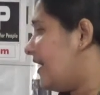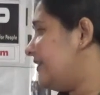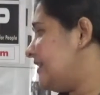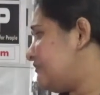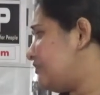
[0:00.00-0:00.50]

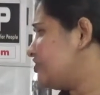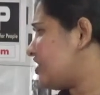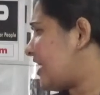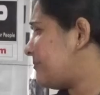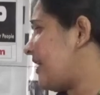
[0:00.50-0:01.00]
and therefore
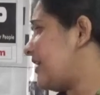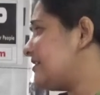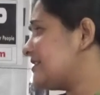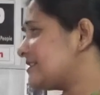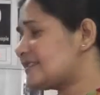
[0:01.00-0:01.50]
Jack
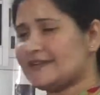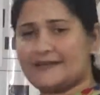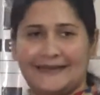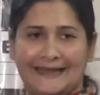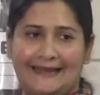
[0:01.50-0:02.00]
practiced
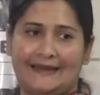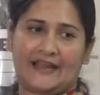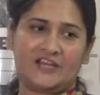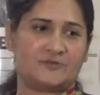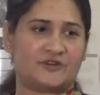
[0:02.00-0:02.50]
day and
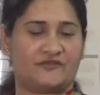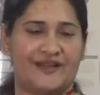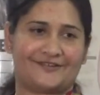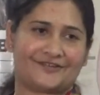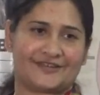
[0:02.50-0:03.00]
night but
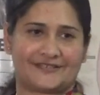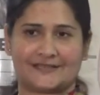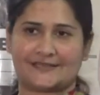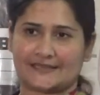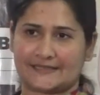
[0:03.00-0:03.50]
felt
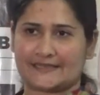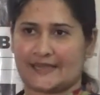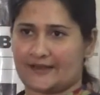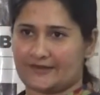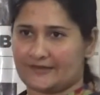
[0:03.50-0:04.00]
restless and
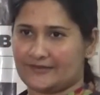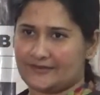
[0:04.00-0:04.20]
scared.